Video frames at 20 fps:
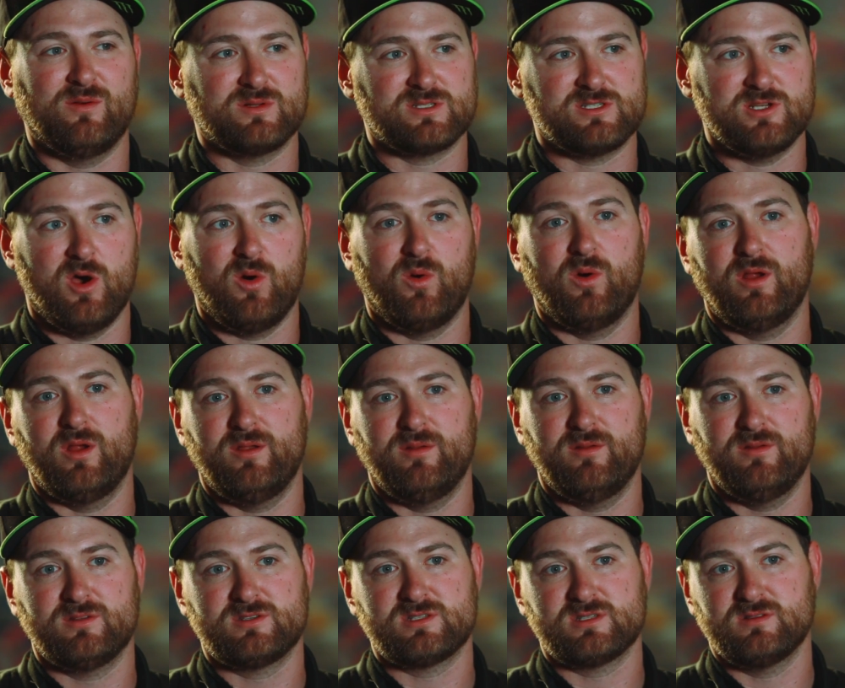was no
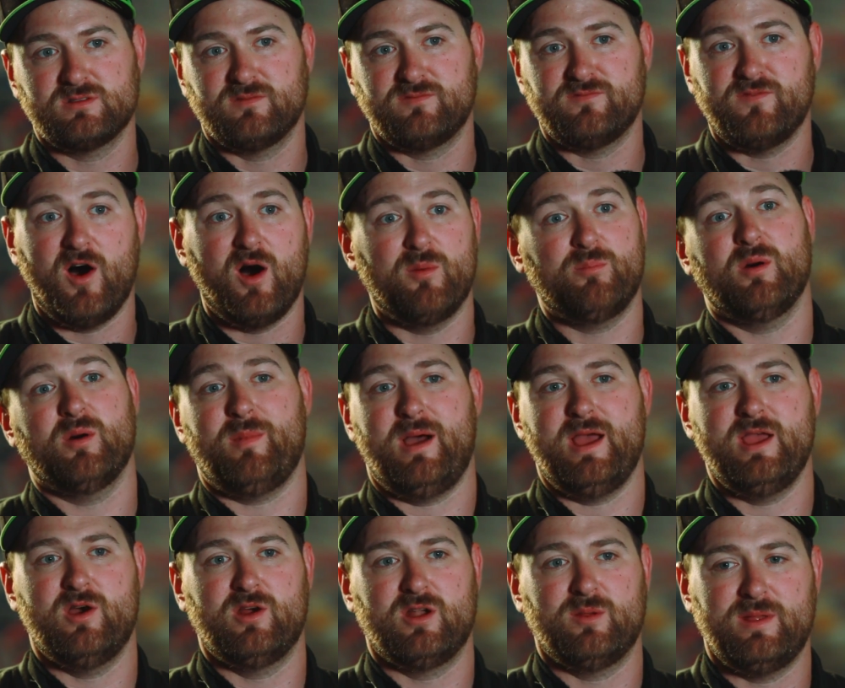one's fault but
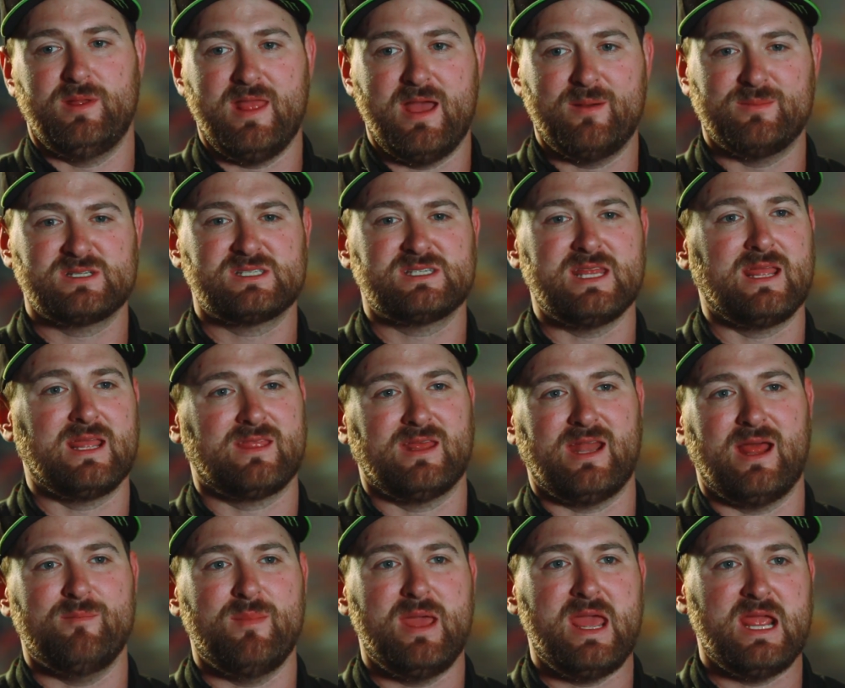my own. That mistake that
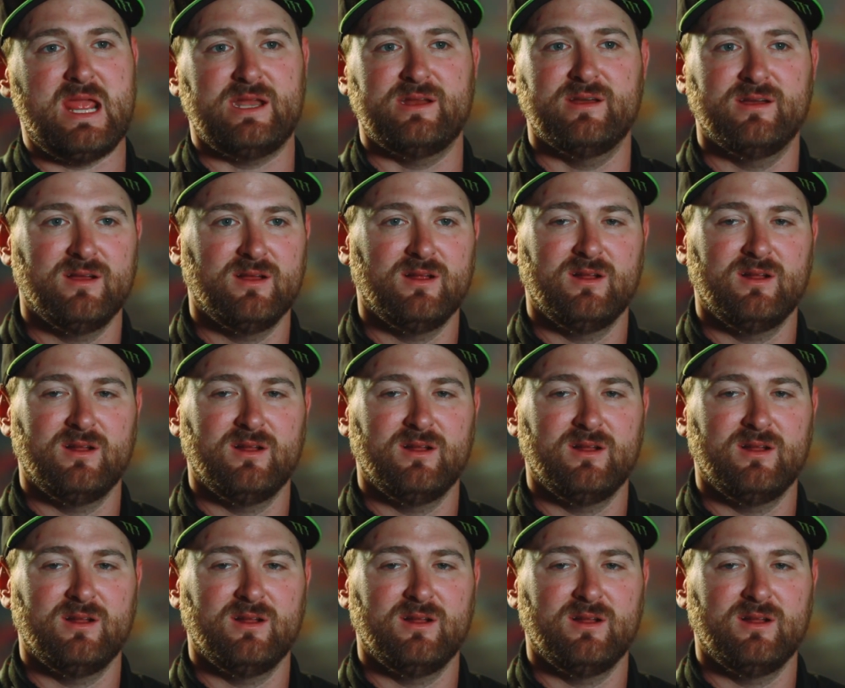I made,